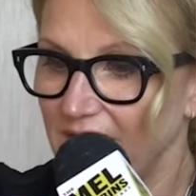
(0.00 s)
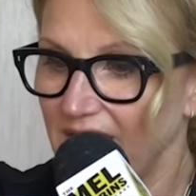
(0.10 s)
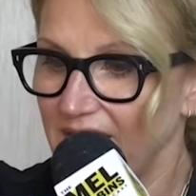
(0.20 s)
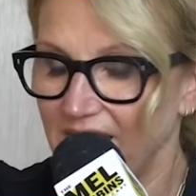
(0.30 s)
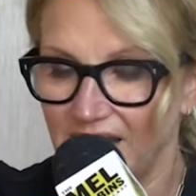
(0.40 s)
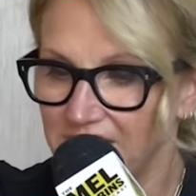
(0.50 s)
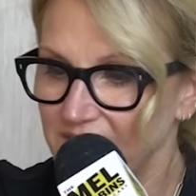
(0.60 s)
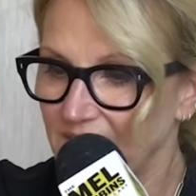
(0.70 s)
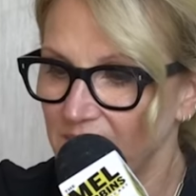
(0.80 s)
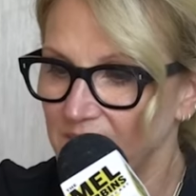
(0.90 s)
That
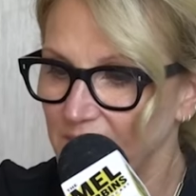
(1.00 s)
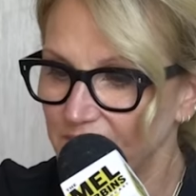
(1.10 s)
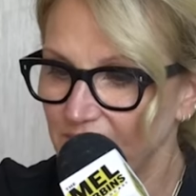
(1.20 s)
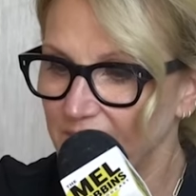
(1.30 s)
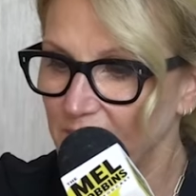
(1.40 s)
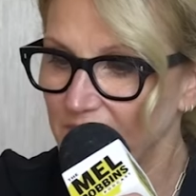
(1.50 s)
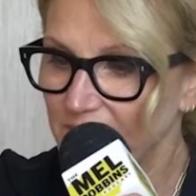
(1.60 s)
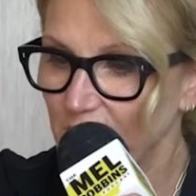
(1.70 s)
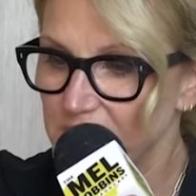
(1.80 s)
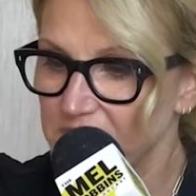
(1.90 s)
anytime you suffer
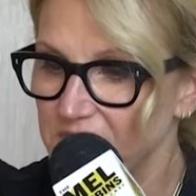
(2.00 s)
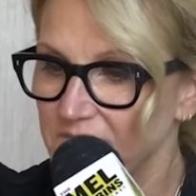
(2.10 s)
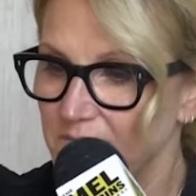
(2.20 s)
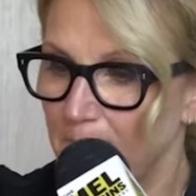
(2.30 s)
misfortune,